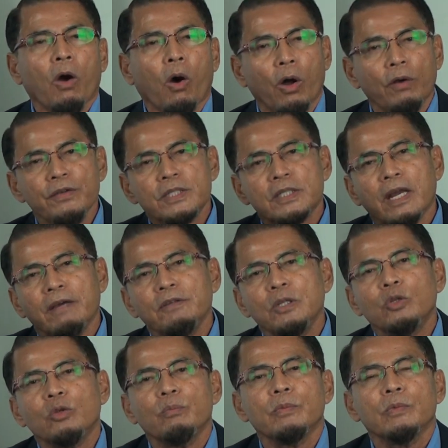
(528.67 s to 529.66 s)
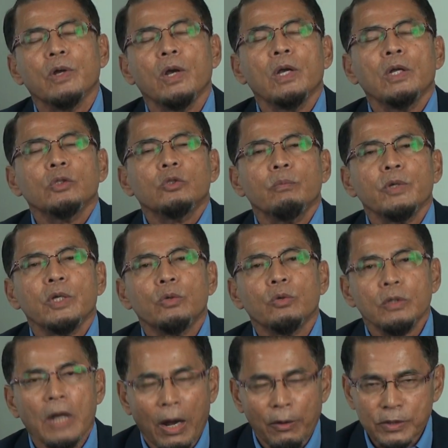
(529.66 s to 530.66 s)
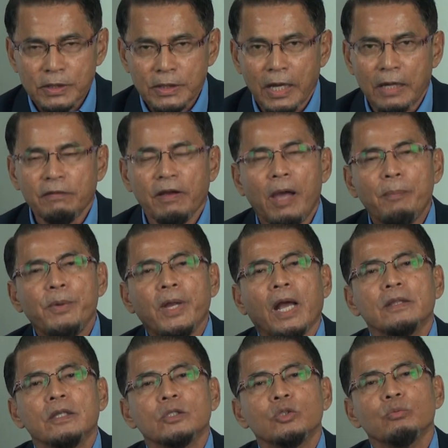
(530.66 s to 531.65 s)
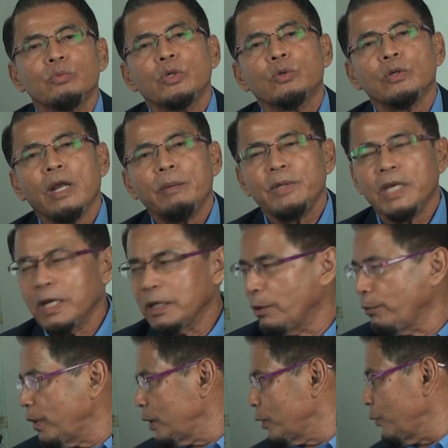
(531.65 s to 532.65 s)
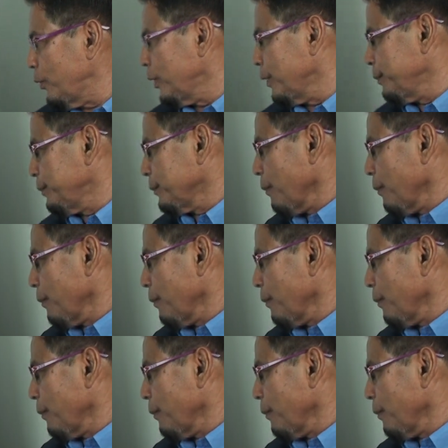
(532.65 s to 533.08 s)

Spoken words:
always striving to be good ourselves, helping others to be good, and making the world good.